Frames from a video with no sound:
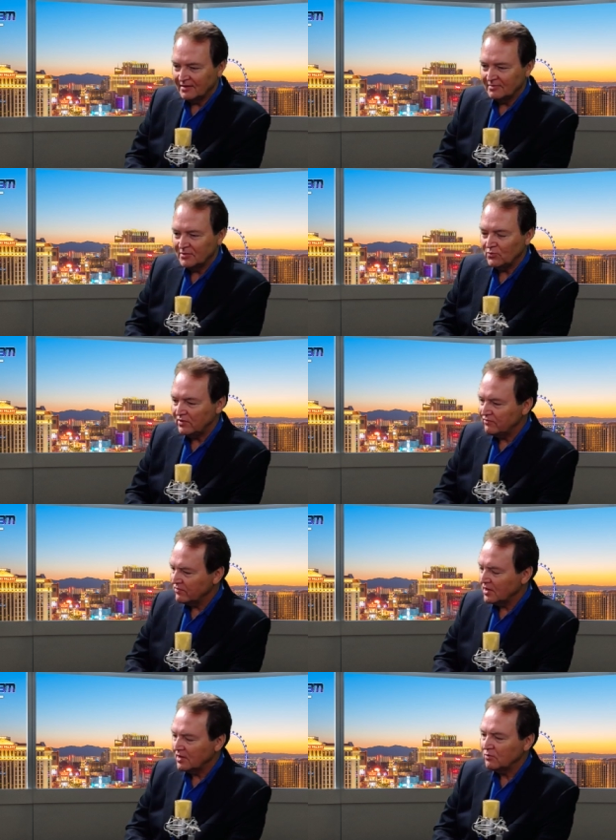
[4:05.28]
But we
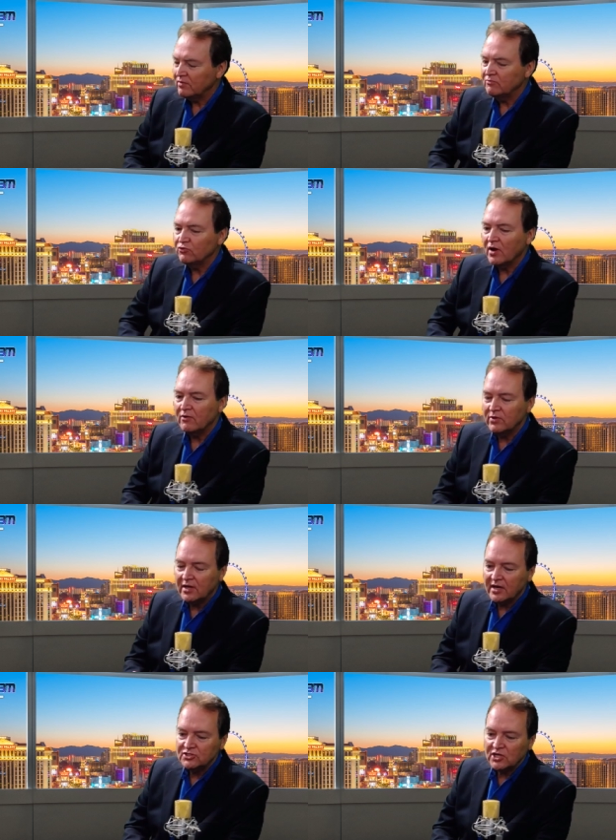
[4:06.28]

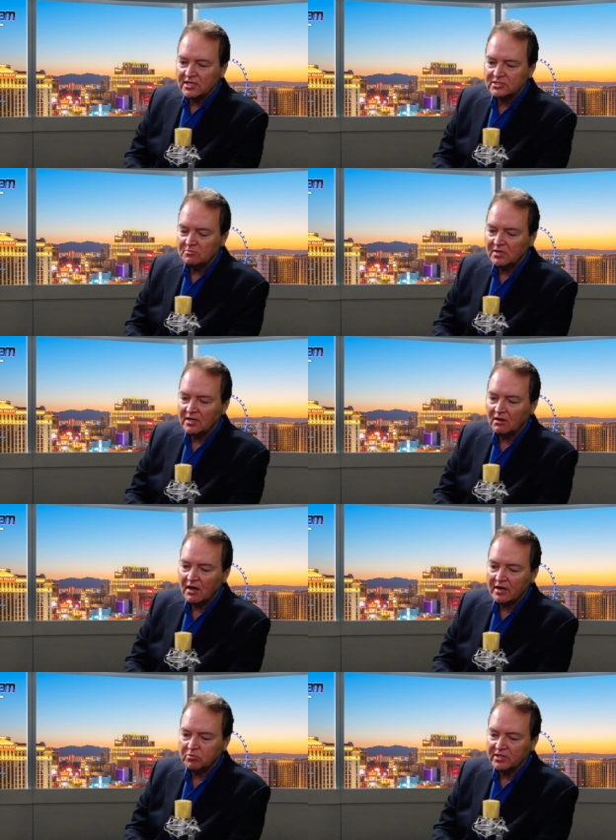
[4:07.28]
got a chance to be in a
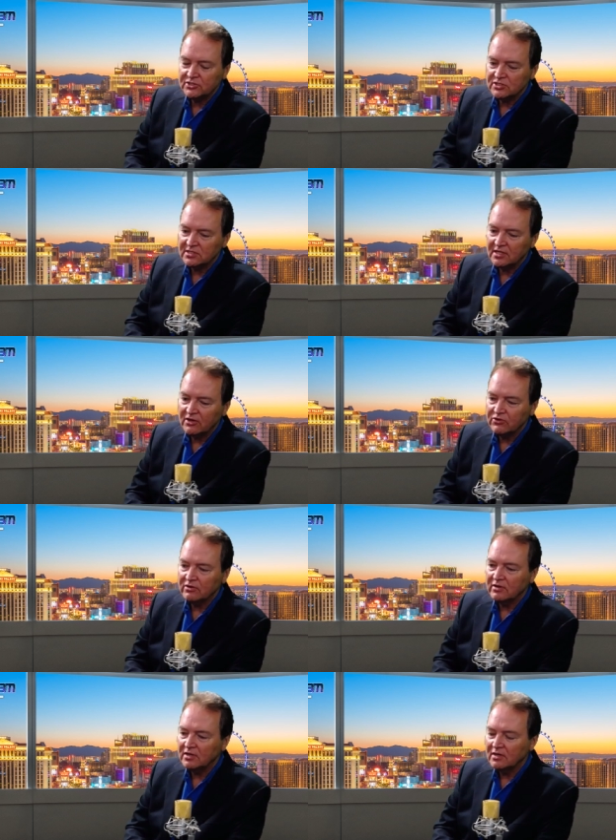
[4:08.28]
lot of places
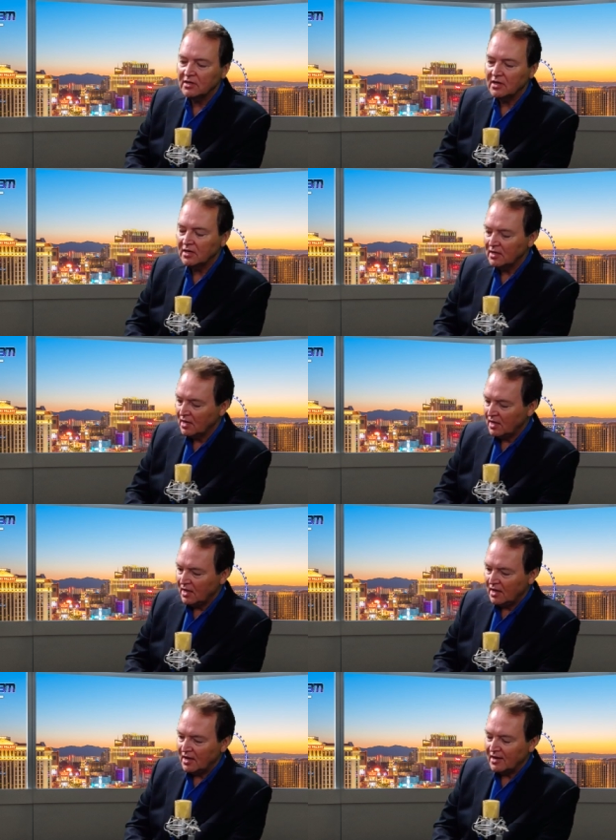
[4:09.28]
together, and
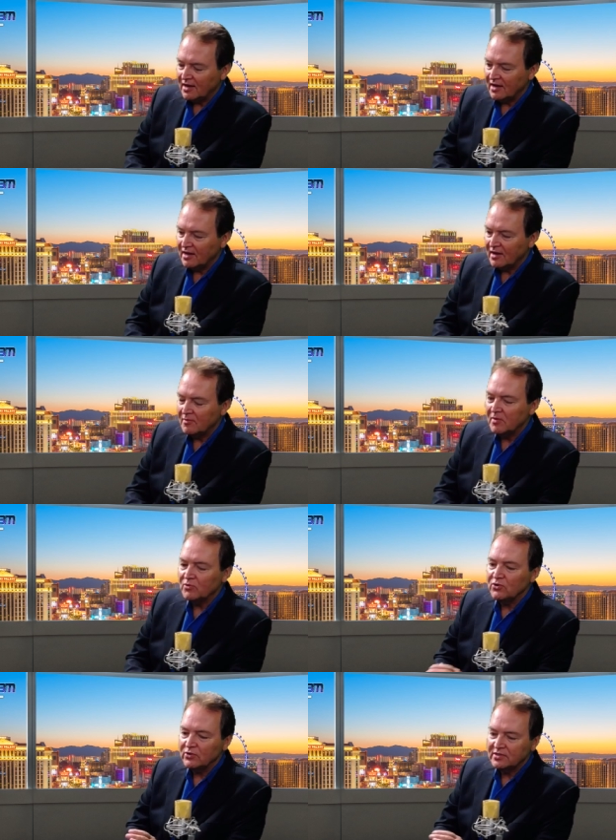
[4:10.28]
I
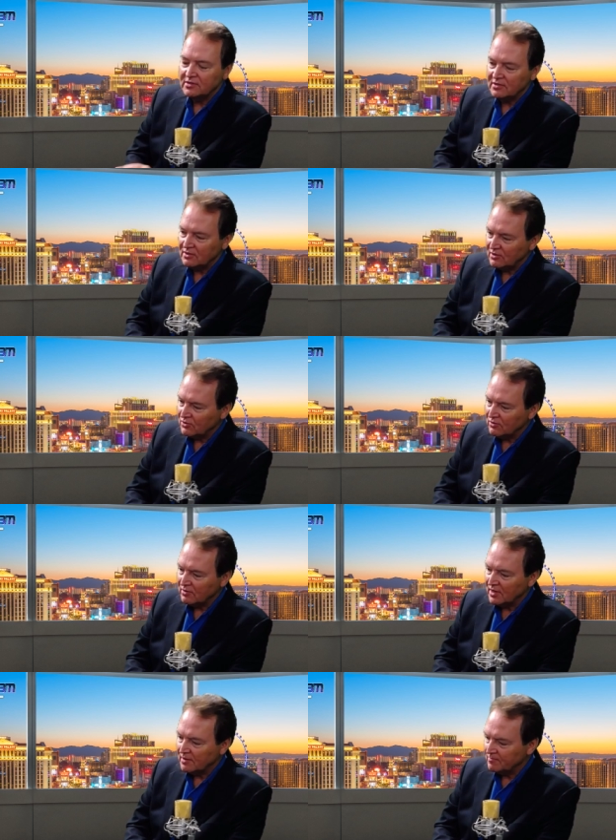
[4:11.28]
remember
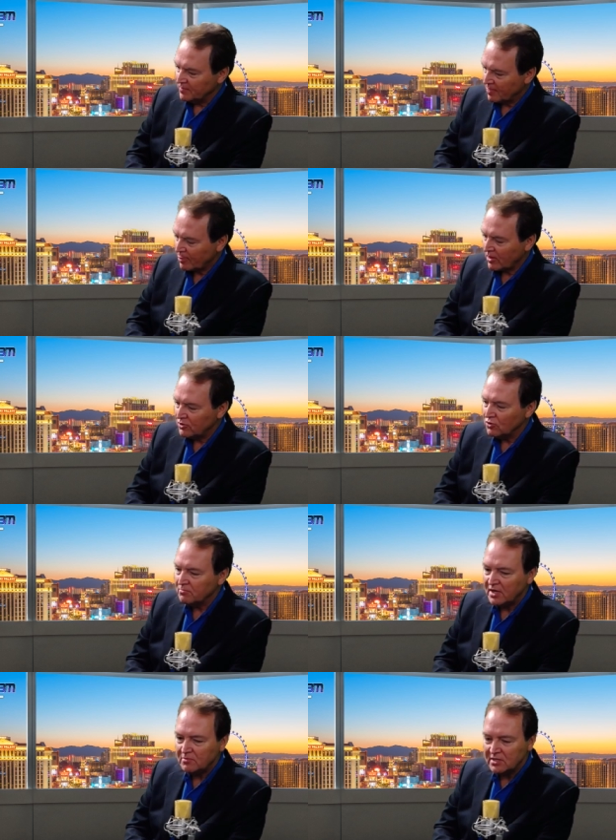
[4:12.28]
your
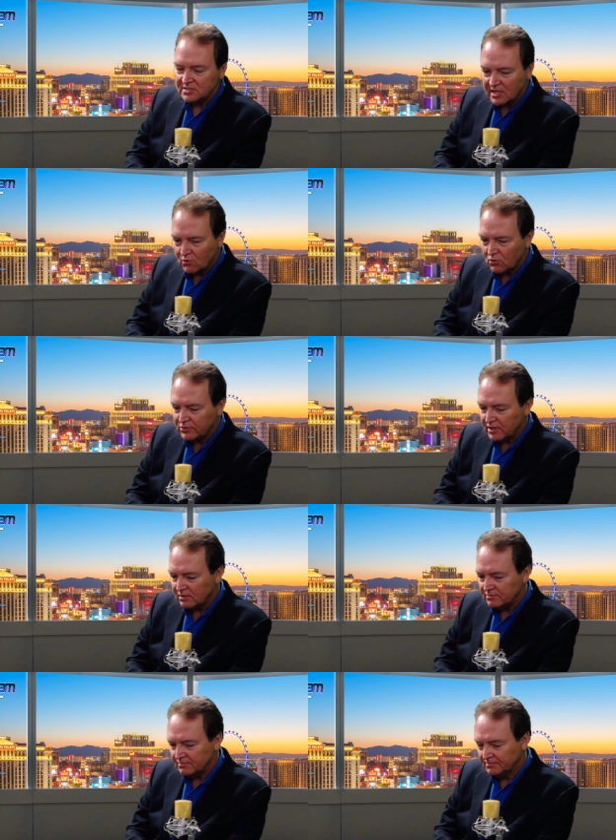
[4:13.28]
baby is how old now?